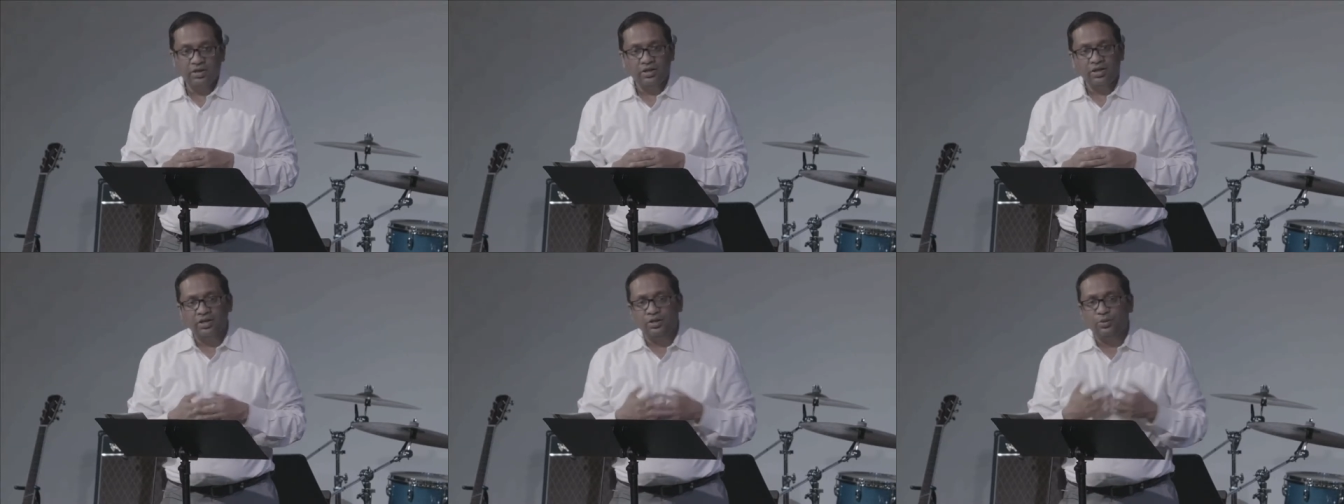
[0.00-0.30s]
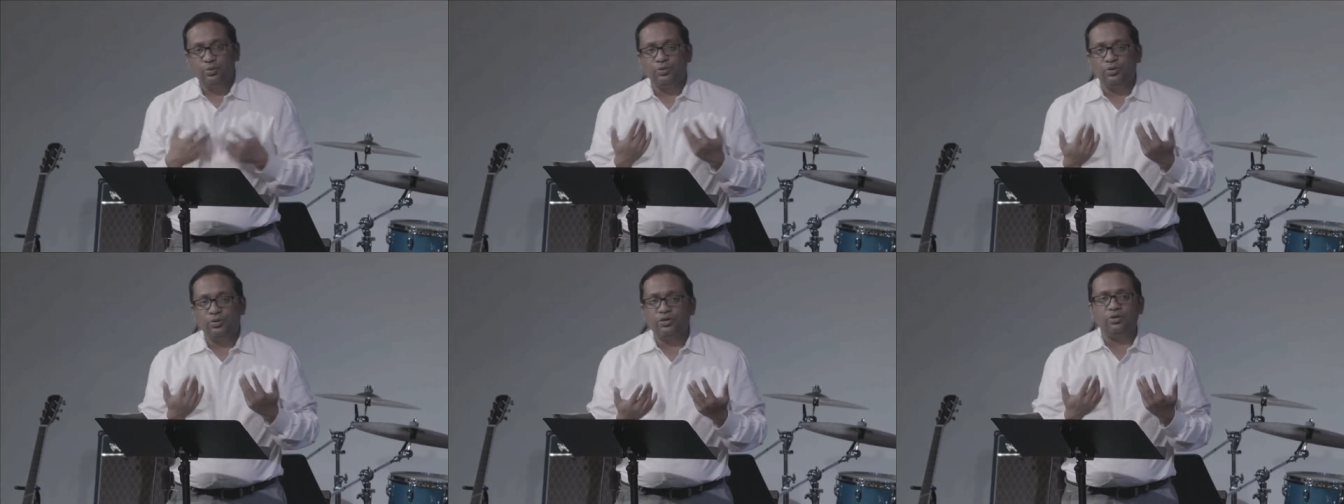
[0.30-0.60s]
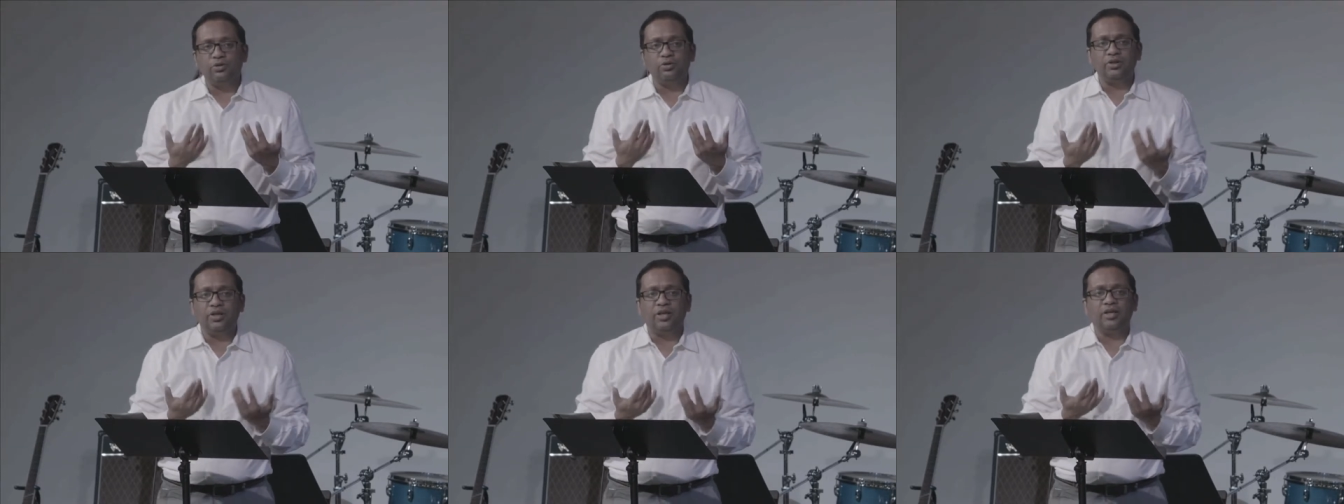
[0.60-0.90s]
And the
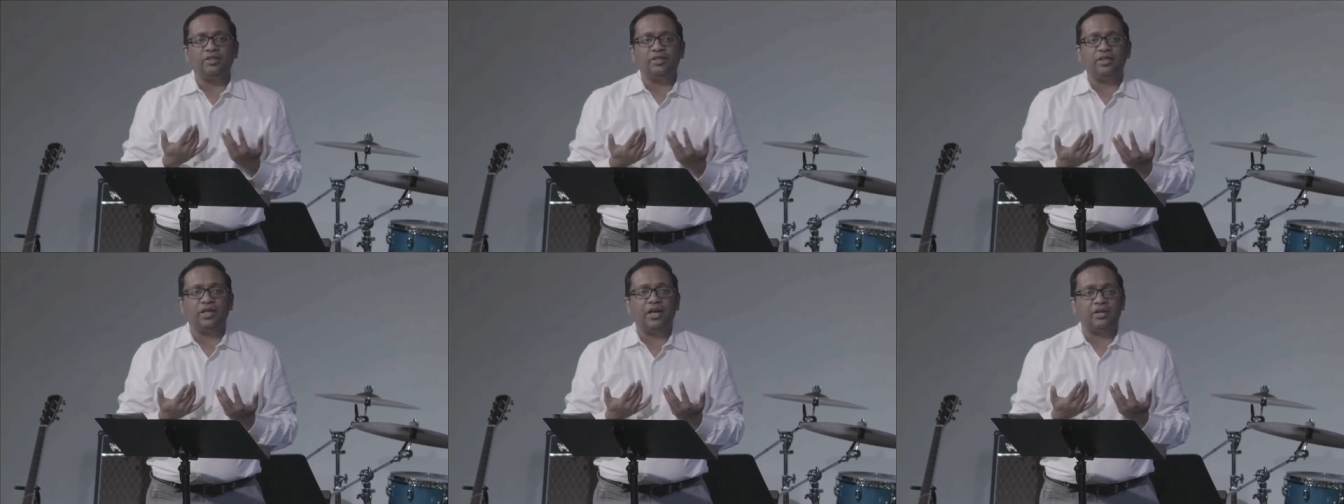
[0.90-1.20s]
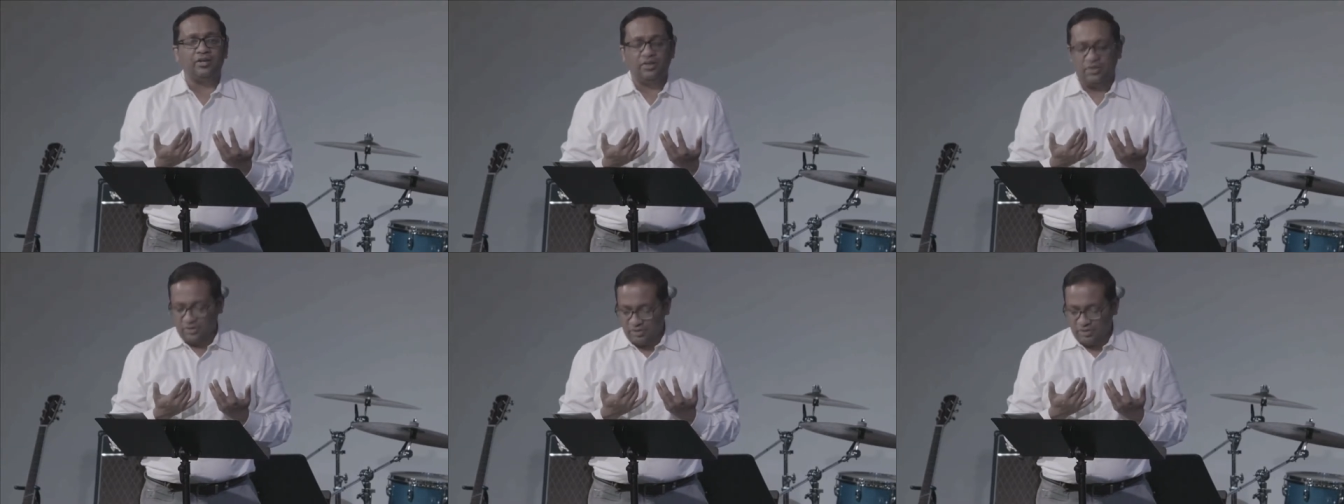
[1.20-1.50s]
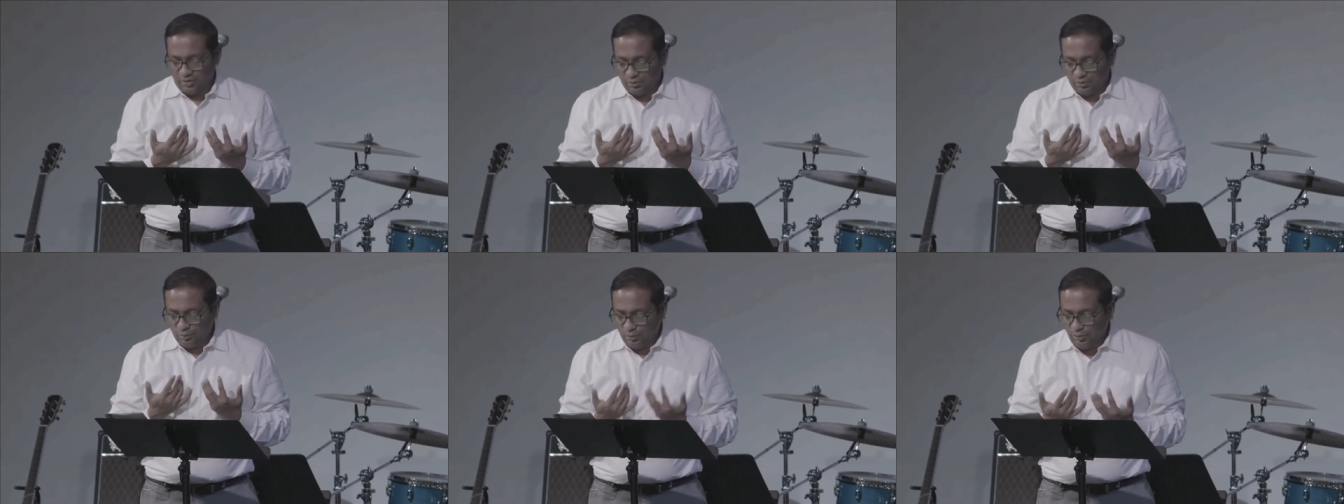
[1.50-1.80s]
world, like that
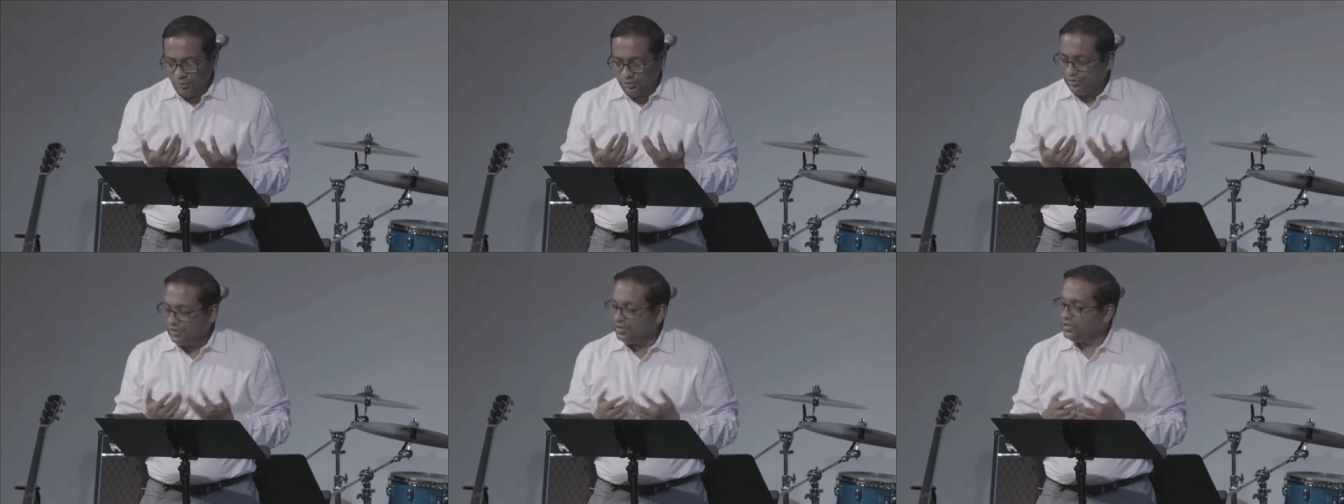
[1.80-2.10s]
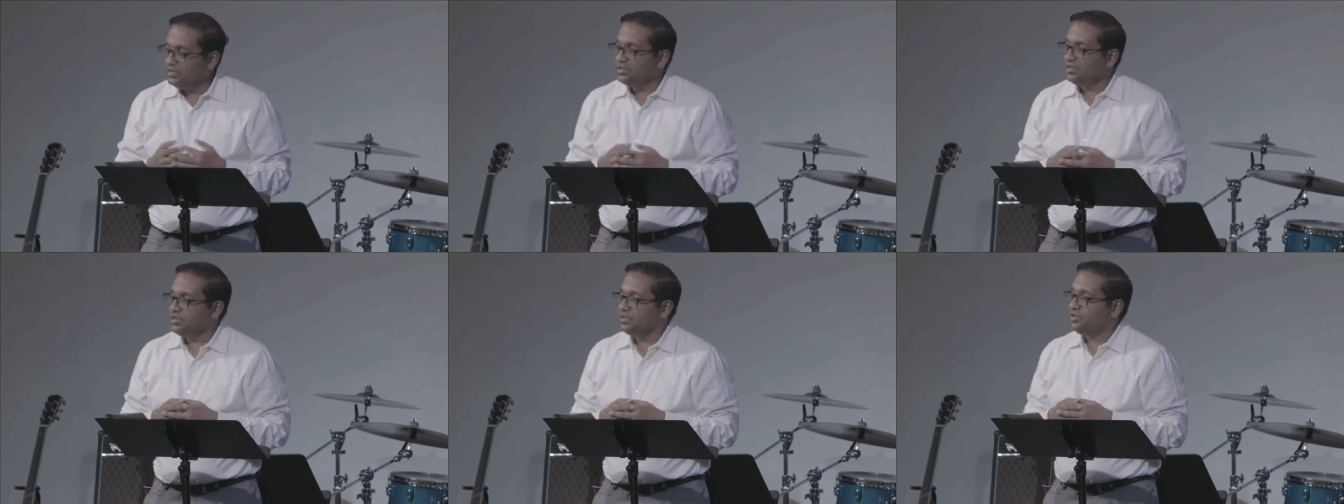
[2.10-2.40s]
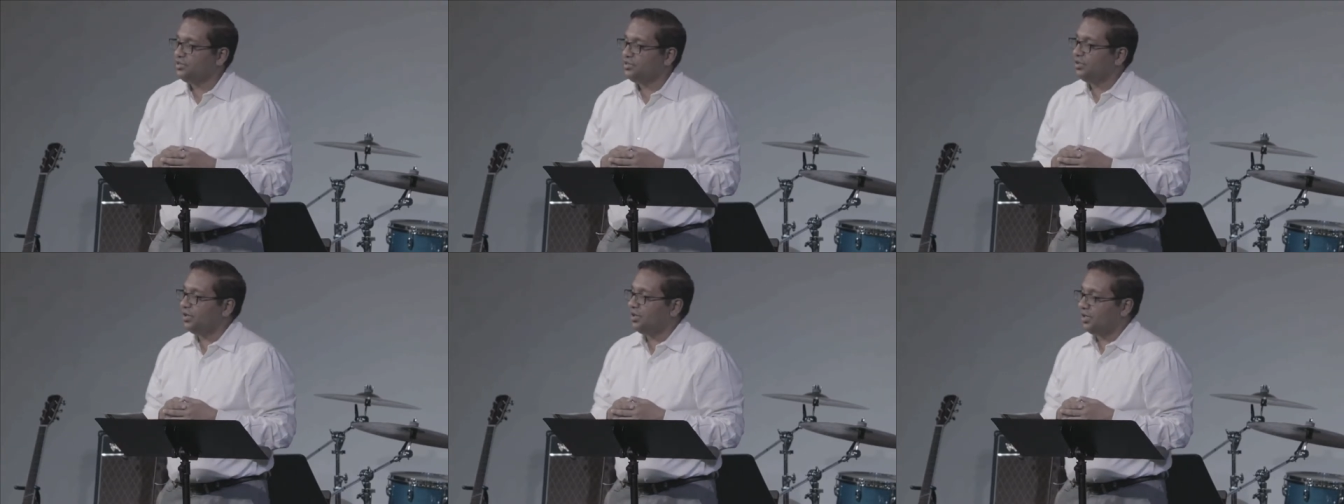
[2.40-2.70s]
wilderness is
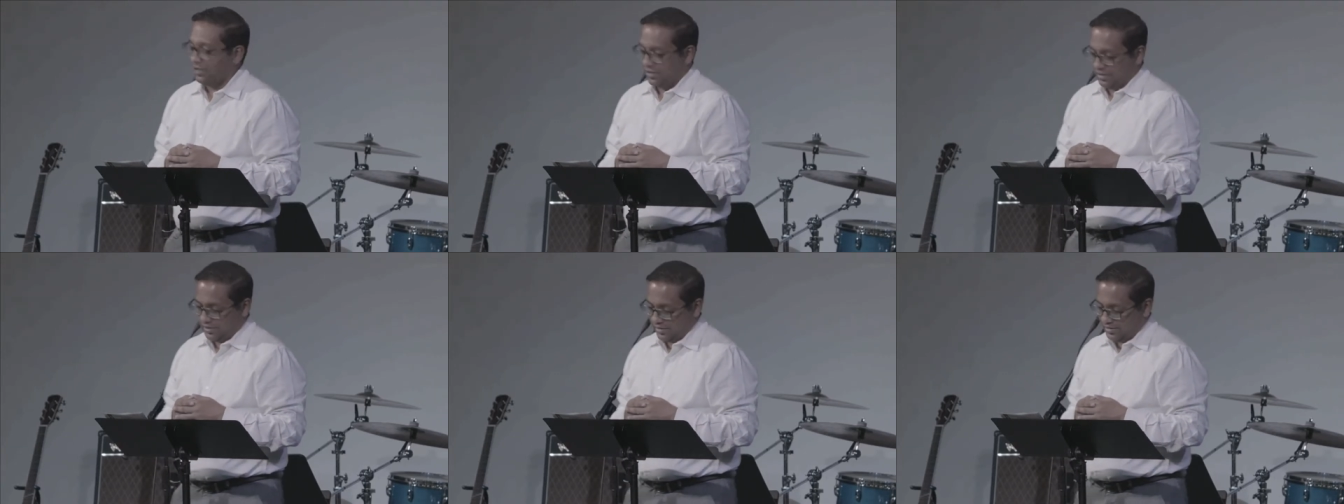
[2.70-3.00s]
dark,